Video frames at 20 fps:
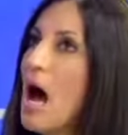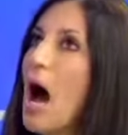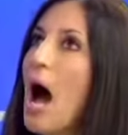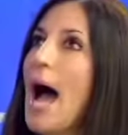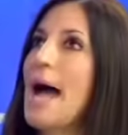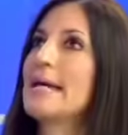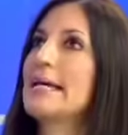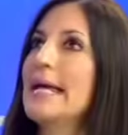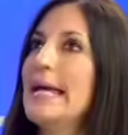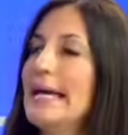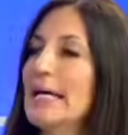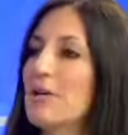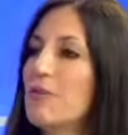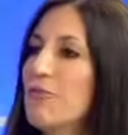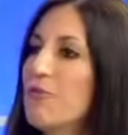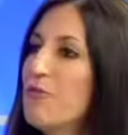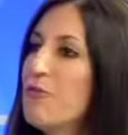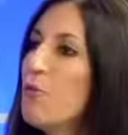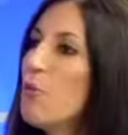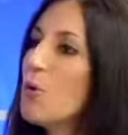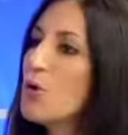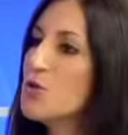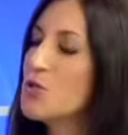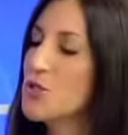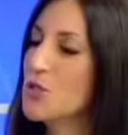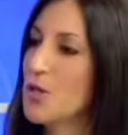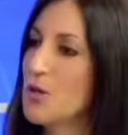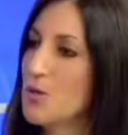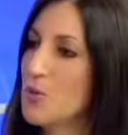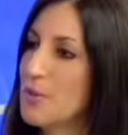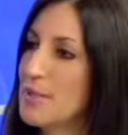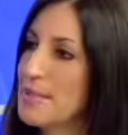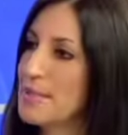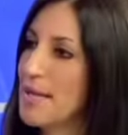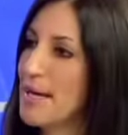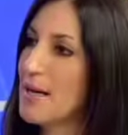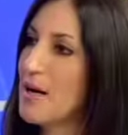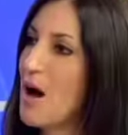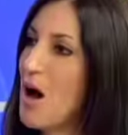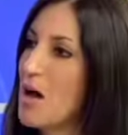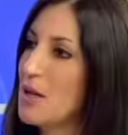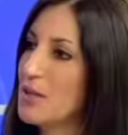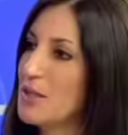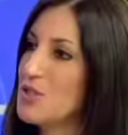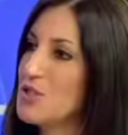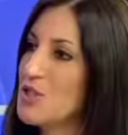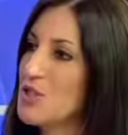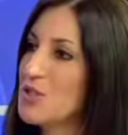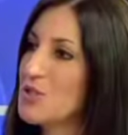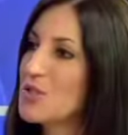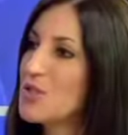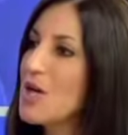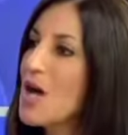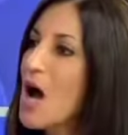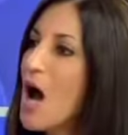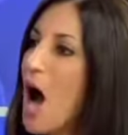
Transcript: I can't afford to go to a psychologist.